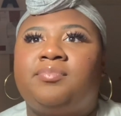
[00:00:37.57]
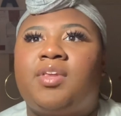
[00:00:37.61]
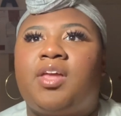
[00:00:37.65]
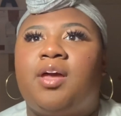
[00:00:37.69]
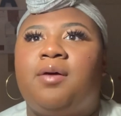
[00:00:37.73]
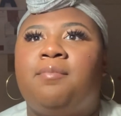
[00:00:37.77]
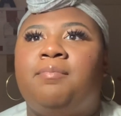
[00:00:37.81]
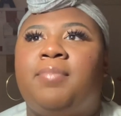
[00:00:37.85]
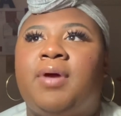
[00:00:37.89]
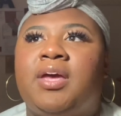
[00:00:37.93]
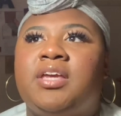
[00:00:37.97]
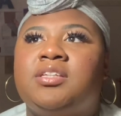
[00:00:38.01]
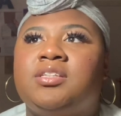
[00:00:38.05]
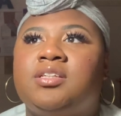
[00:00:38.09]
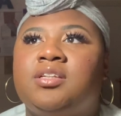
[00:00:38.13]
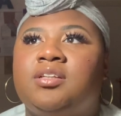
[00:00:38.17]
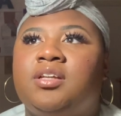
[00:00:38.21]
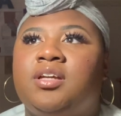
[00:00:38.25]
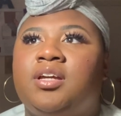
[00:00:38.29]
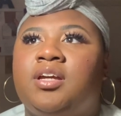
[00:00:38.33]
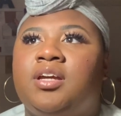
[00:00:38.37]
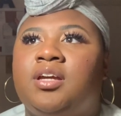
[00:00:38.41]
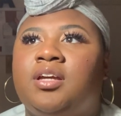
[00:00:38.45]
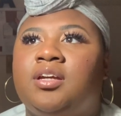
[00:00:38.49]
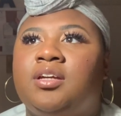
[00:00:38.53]

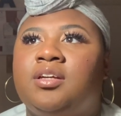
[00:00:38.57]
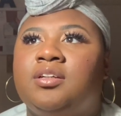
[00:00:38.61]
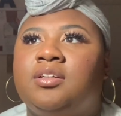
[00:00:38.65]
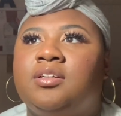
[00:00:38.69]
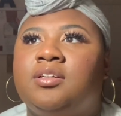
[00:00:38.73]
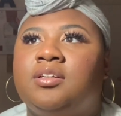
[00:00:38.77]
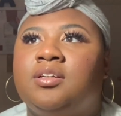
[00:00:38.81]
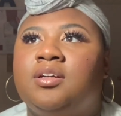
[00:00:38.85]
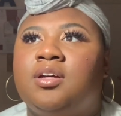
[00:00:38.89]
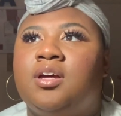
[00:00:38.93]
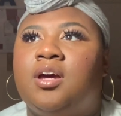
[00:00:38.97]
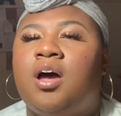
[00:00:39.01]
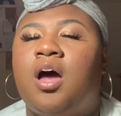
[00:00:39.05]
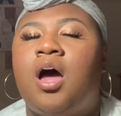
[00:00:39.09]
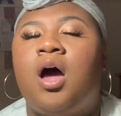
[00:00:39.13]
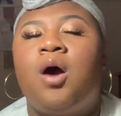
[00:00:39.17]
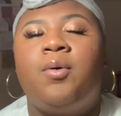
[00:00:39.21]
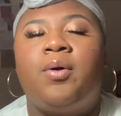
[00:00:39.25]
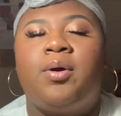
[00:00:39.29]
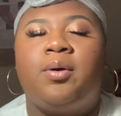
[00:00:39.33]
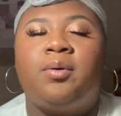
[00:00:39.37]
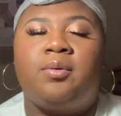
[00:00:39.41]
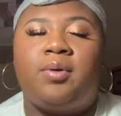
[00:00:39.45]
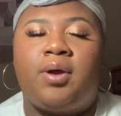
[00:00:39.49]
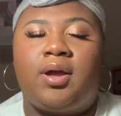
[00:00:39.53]
Basically,
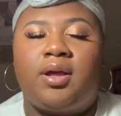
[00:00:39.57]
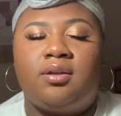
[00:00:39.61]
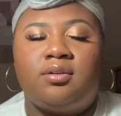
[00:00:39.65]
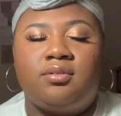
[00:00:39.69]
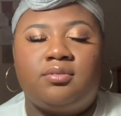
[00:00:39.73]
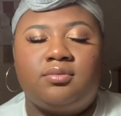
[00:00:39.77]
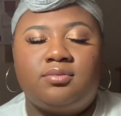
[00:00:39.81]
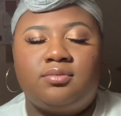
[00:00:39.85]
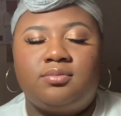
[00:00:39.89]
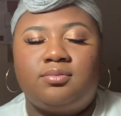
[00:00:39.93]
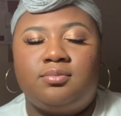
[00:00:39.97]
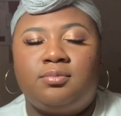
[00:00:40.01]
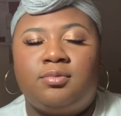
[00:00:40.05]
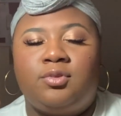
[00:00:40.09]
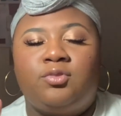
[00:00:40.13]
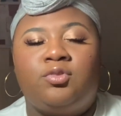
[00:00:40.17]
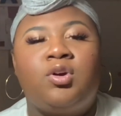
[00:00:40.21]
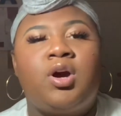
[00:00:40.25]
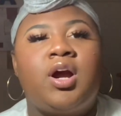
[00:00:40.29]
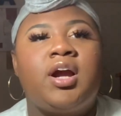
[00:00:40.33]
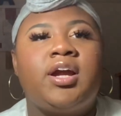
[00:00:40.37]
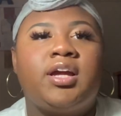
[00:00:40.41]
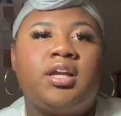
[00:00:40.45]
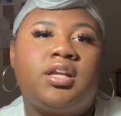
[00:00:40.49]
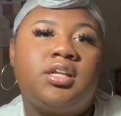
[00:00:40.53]
oh wait,
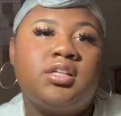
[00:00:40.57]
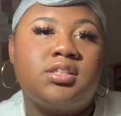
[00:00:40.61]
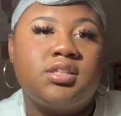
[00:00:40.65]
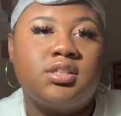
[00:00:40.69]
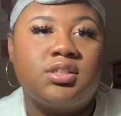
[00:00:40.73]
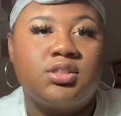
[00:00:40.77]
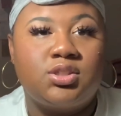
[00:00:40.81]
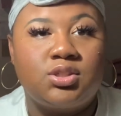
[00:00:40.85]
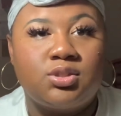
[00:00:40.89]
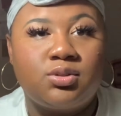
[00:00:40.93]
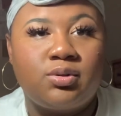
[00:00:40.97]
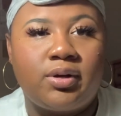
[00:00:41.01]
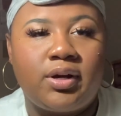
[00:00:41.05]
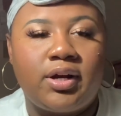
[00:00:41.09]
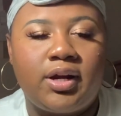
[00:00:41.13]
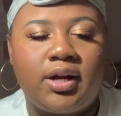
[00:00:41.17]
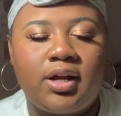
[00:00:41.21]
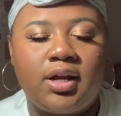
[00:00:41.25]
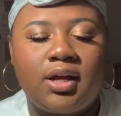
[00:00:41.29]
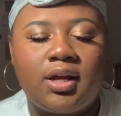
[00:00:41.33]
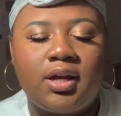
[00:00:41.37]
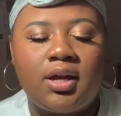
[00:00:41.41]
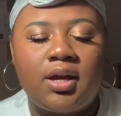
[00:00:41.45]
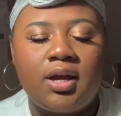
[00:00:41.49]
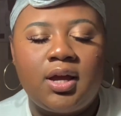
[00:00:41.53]
before I get into the story,
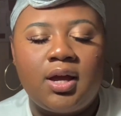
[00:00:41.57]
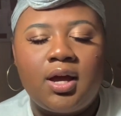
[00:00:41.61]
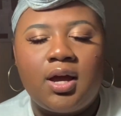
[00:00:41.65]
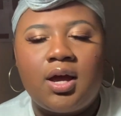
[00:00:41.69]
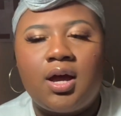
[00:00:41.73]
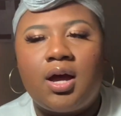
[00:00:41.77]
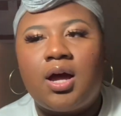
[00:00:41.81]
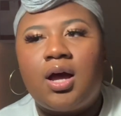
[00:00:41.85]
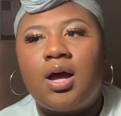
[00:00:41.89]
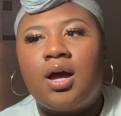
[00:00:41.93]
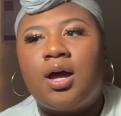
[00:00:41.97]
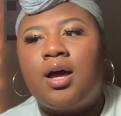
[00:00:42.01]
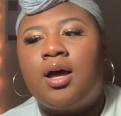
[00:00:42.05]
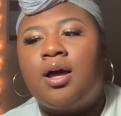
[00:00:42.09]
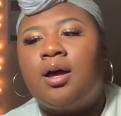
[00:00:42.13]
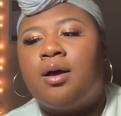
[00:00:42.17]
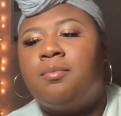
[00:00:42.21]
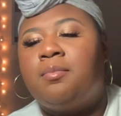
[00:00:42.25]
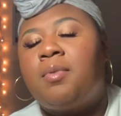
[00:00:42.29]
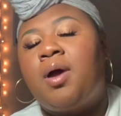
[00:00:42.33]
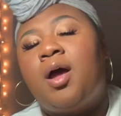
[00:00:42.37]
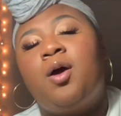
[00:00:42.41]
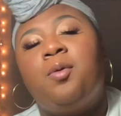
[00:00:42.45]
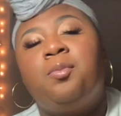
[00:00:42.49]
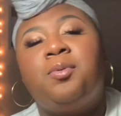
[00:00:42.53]
I
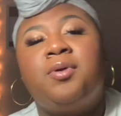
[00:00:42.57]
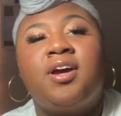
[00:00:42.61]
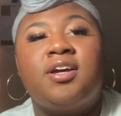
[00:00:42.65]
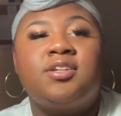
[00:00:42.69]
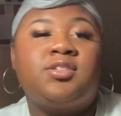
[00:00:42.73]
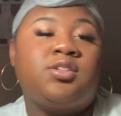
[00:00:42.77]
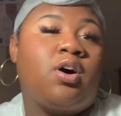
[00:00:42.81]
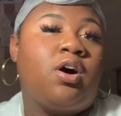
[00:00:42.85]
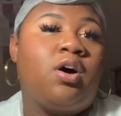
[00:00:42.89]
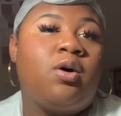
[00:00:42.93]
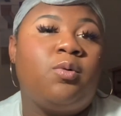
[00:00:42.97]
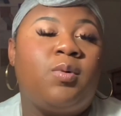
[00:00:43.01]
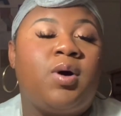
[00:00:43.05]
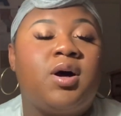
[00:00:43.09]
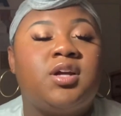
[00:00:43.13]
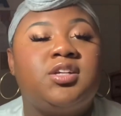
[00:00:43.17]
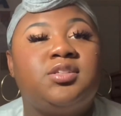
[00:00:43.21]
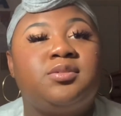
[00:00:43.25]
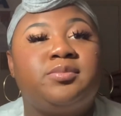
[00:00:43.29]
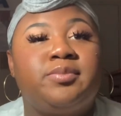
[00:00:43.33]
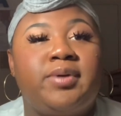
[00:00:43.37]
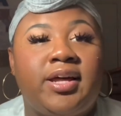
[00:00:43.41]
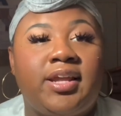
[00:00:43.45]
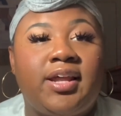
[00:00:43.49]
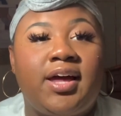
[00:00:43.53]
hope you guys all
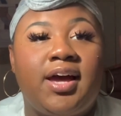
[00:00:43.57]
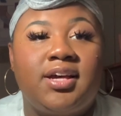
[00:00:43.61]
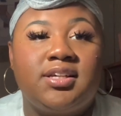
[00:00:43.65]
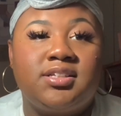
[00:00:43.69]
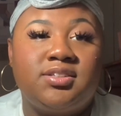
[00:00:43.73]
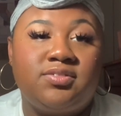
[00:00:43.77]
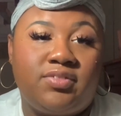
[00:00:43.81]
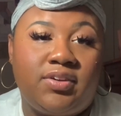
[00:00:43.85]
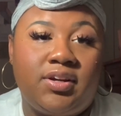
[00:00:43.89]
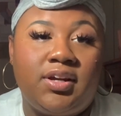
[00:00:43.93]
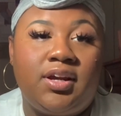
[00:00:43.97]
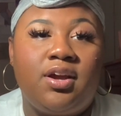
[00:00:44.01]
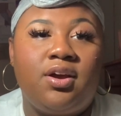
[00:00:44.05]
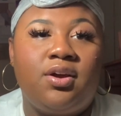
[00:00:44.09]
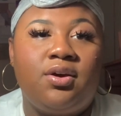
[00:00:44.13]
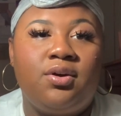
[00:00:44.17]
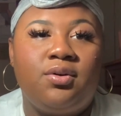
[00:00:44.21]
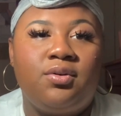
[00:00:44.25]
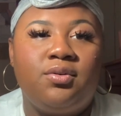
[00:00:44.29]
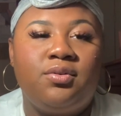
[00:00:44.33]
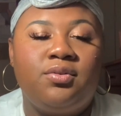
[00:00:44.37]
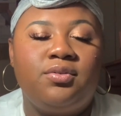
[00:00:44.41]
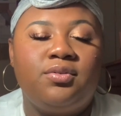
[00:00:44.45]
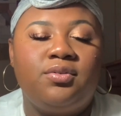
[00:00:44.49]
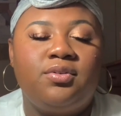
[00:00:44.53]
watched my last video,
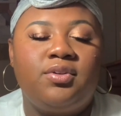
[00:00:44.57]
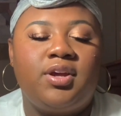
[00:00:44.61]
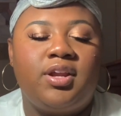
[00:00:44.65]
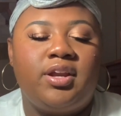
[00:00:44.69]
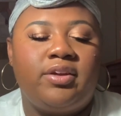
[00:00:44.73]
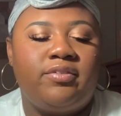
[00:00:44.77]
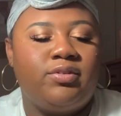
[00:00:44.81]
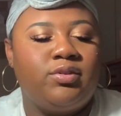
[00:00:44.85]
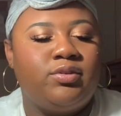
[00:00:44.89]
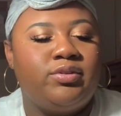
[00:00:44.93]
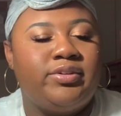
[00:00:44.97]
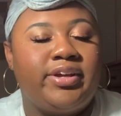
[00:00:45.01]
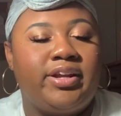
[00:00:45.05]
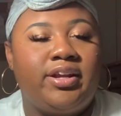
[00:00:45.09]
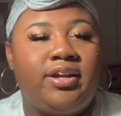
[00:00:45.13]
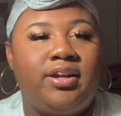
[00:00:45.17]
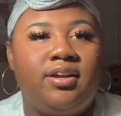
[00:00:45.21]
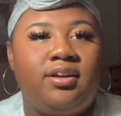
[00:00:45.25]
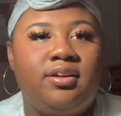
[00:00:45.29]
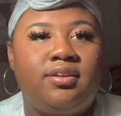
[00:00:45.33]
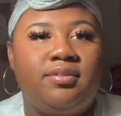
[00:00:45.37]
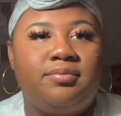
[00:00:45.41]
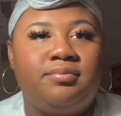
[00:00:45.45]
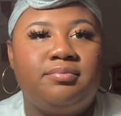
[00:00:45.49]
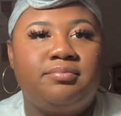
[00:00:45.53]
and if you
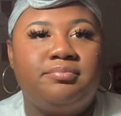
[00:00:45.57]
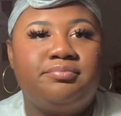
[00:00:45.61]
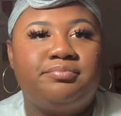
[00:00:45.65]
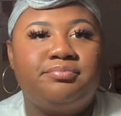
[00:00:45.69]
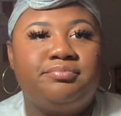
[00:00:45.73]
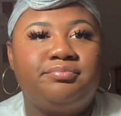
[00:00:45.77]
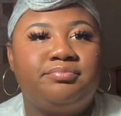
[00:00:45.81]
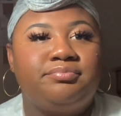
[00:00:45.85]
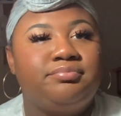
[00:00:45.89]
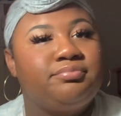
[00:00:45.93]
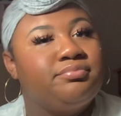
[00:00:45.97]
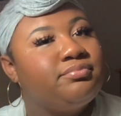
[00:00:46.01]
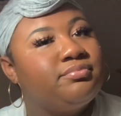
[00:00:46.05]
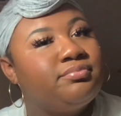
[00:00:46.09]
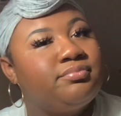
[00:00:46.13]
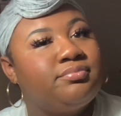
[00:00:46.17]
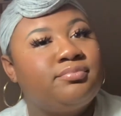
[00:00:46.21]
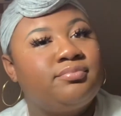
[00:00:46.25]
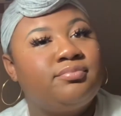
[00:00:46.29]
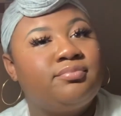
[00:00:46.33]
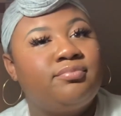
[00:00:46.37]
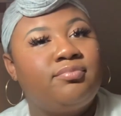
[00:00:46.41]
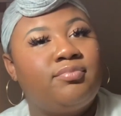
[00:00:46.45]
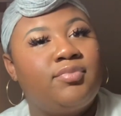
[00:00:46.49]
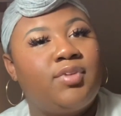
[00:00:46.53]
didn't,
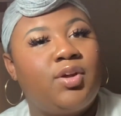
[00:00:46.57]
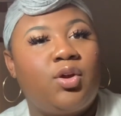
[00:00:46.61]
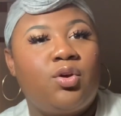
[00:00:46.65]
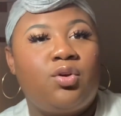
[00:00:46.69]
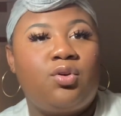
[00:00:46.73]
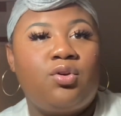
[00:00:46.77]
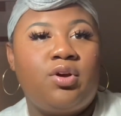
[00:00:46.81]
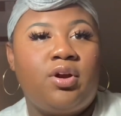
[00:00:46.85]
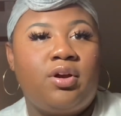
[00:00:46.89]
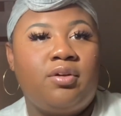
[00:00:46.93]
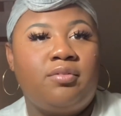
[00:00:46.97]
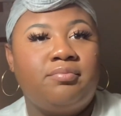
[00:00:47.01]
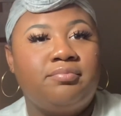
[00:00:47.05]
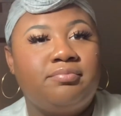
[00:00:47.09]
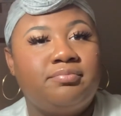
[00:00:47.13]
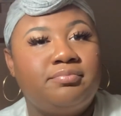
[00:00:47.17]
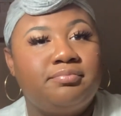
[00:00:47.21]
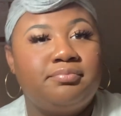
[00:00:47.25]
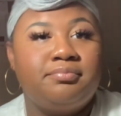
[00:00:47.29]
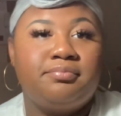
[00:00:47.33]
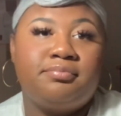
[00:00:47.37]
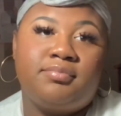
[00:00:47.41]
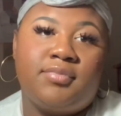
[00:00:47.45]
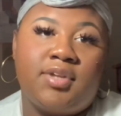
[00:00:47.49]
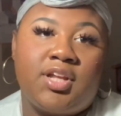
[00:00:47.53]
you're a whore,
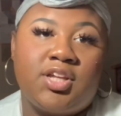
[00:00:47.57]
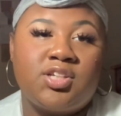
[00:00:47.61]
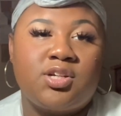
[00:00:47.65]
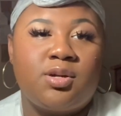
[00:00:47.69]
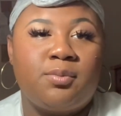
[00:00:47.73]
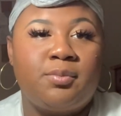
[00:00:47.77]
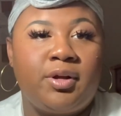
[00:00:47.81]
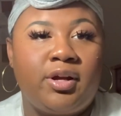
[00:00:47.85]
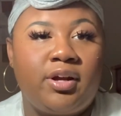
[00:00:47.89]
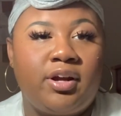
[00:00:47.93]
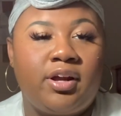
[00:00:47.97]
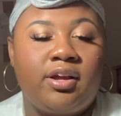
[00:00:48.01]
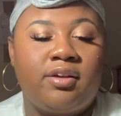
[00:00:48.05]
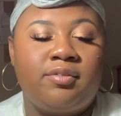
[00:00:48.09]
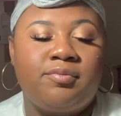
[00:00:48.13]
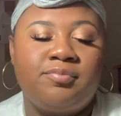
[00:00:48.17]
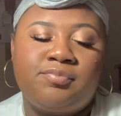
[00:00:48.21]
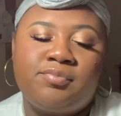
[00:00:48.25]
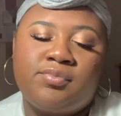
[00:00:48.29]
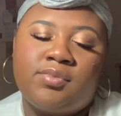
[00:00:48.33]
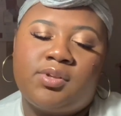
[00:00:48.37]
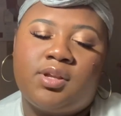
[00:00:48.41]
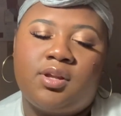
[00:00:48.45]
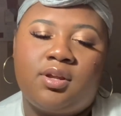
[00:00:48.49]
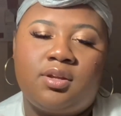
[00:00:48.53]
and that's my period.
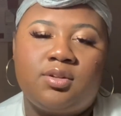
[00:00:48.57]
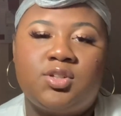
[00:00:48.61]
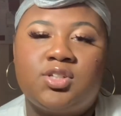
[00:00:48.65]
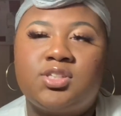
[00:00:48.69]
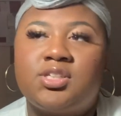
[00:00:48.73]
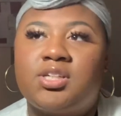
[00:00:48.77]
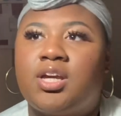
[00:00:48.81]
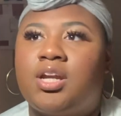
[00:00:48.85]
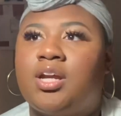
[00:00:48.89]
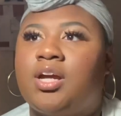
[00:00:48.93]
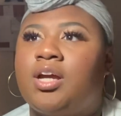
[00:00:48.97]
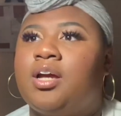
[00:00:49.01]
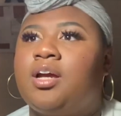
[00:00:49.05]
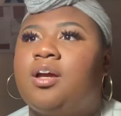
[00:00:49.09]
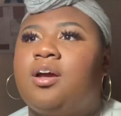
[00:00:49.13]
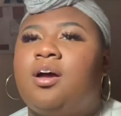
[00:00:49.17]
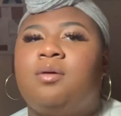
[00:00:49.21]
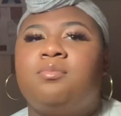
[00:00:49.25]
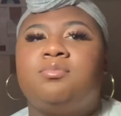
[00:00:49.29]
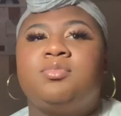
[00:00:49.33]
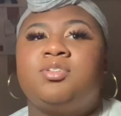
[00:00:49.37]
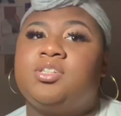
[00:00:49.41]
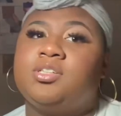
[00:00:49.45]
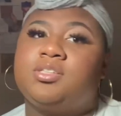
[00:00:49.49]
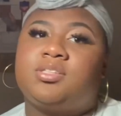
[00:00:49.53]
Just kidding.
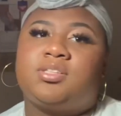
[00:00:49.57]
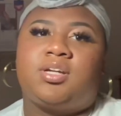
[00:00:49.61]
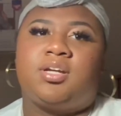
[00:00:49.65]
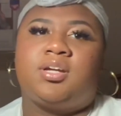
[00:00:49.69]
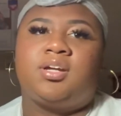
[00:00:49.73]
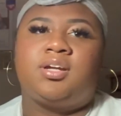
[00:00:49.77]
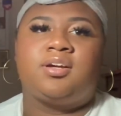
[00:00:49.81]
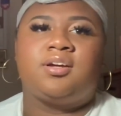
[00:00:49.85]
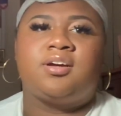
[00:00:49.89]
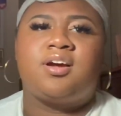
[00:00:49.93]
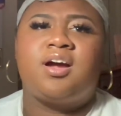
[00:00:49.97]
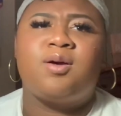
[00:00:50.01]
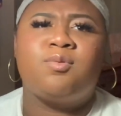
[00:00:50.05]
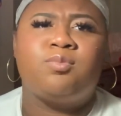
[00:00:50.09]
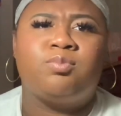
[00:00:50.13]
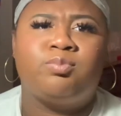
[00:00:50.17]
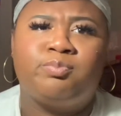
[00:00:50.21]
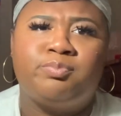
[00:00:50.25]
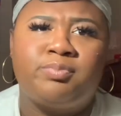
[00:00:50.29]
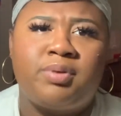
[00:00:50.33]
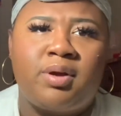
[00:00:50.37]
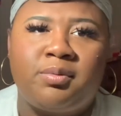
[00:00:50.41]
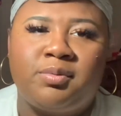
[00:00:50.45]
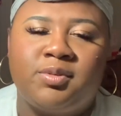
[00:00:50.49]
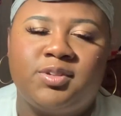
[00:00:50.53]
I'm just kidding. I
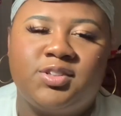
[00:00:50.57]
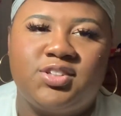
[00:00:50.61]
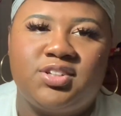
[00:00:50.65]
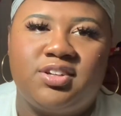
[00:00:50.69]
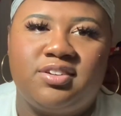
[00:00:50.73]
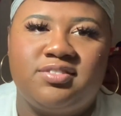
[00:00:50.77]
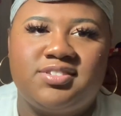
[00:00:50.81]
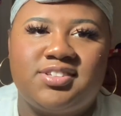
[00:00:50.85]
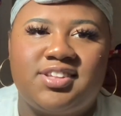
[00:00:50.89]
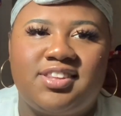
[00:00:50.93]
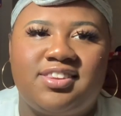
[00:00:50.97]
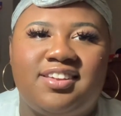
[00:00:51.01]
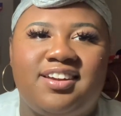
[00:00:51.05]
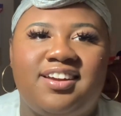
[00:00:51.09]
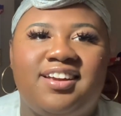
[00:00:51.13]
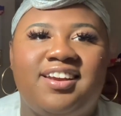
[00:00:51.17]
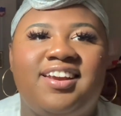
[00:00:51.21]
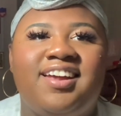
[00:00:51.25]
probably shouldn't have said that.